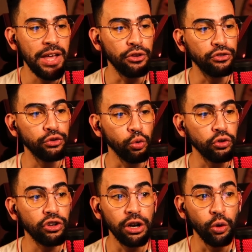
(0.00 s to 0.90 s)
and the store is
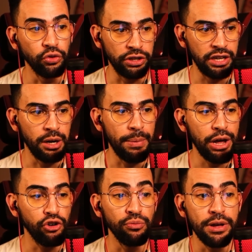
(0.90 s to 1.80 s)
closing in a
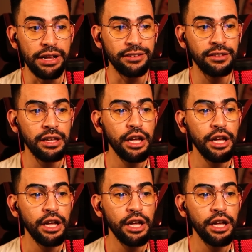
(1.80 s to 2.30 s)
matter of minutes.